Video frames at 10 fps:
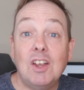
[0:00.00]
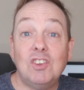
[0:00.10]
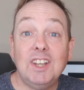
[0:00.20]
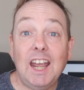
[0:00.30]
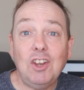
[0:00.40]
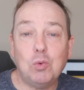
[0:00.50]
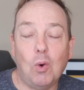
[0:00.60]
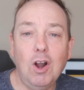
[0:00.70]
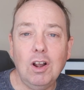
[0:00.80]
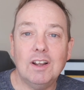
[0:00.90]
So guess
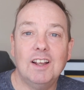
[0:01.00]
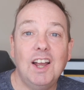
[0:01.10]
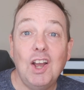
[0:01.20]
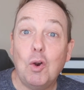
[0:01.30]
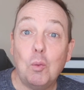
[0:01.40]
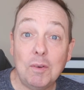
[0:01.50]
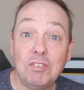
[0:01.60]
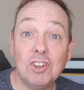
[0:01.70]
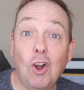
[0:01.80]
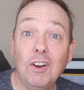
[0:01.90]
what? We've
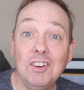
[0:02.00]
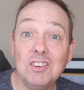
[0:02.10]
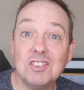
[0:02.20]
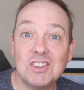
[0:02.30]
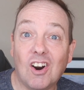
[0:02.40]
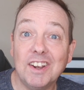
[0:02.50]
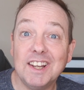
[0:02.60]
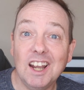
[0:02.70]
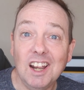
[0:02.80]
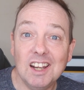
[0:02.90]
signed a
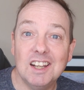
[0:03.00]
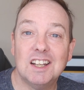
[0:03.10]
striker.